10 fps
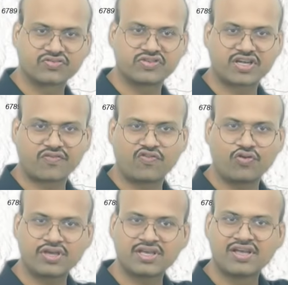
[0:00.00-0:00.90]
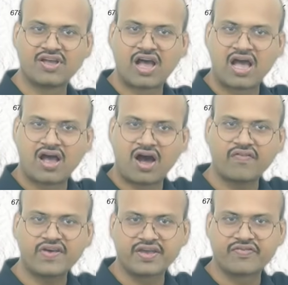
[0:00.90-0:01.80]
are flowing
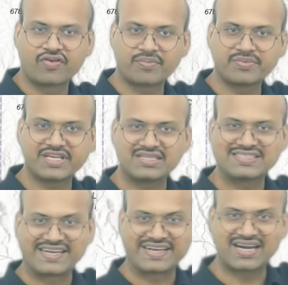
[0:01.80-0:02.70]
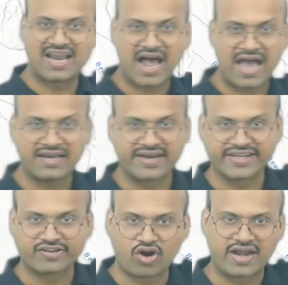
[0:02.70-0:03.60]
away from the central highland
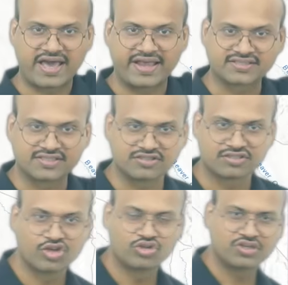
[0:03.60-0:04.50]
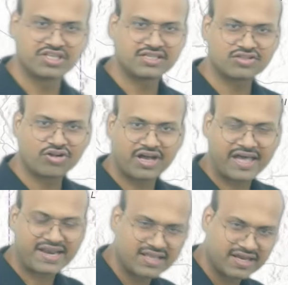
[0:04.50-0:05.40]
in all directions. So this is
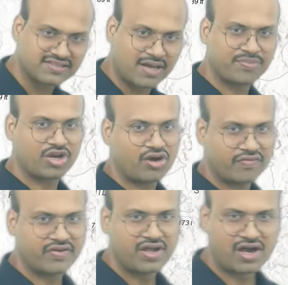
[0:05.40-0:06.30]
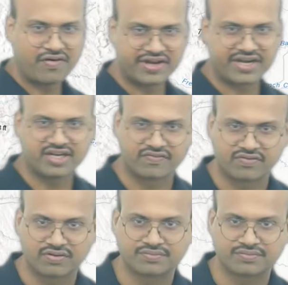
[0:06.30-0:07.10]
another example of our radial flow.